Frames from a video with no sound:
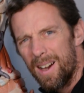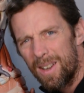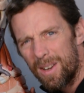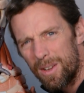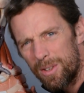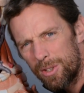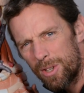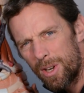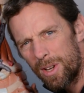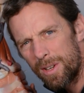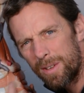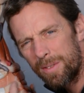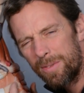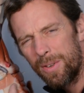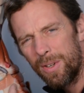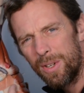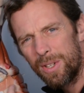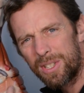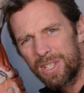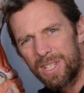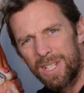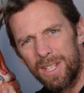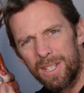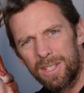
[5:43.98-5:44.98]
Those aren't the
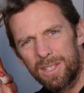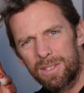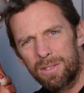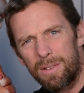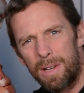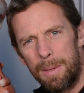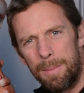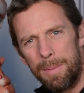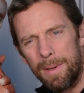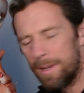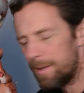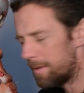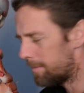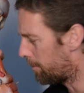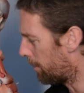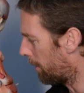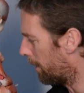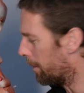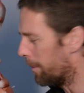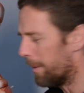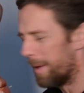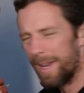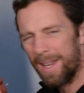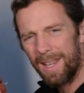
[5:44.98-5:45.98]
first years screaming,
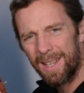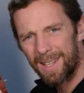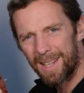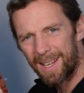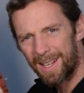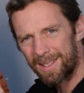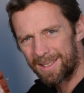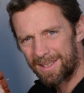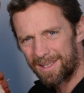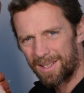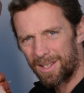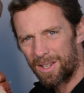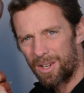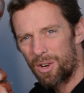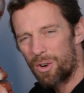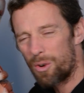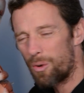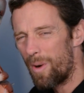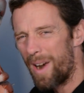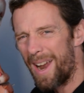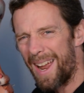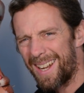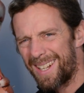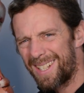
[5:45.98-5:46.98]
by the way, that's the
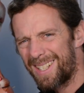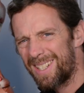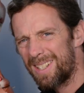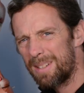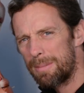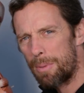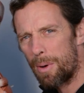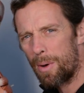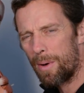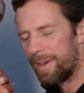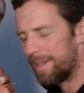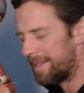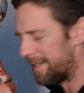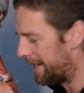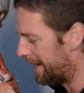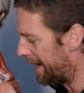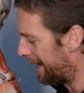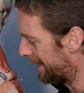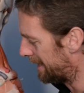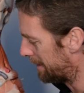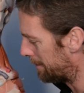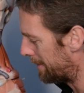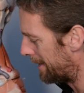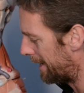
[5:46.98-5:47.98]
creche behind the
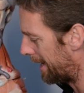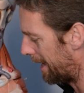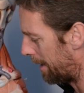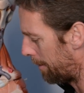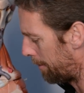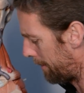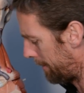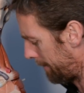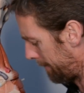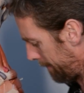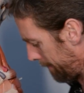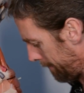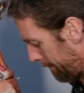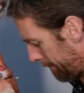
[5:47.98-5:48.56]
anatomy lab.